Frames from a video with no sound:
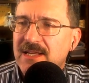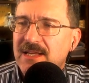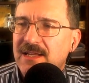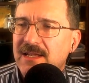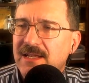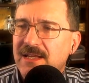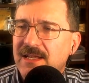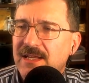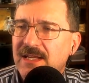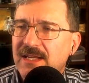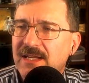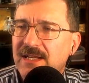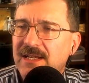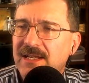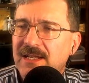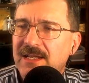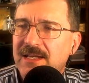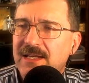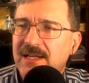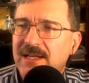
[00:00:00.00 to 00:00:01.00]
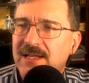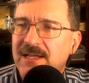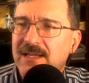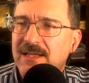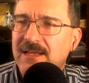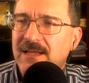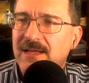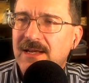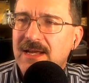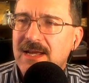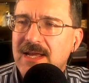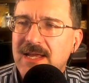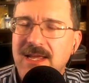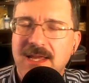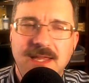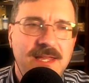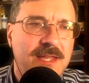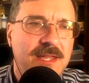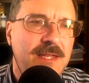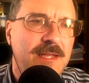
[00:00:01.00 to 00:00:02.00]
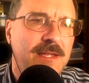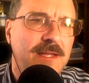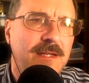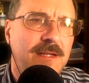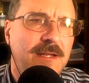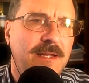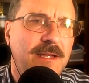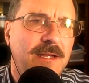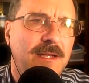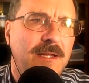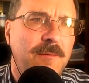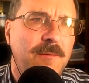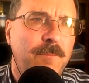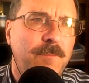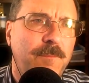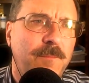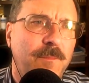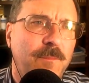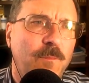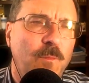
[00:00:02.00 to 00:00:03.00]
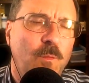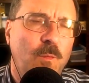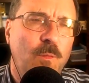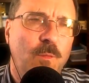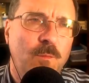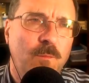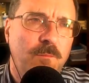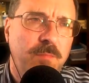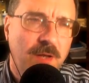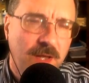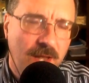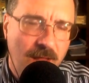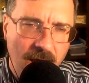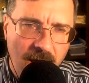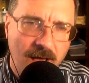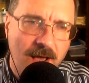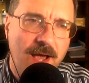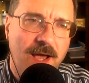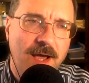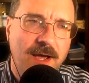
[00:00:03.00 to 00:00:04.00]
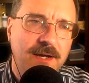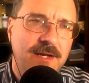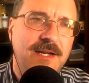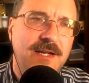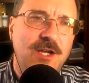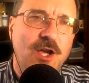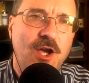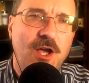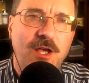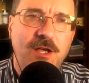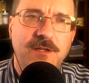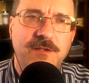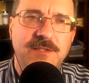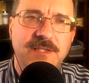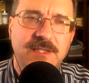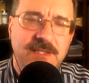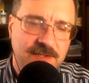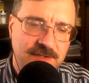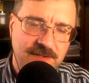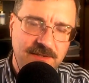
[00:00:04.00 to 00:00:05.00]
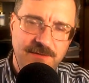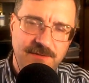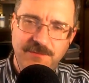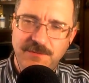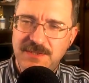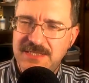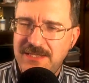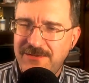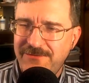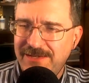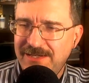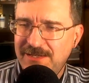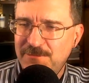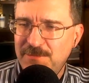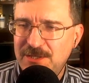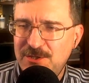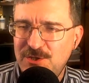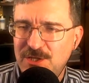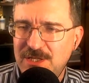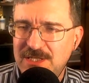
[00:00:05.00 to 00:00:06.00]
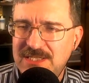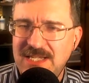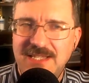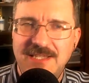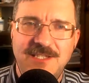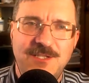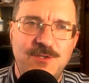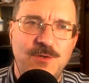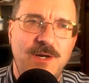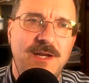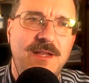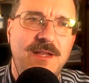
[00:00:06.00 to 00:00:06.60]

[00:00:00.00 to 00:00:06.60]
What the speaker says: in a blog called, let me see if I can make sure I say this right,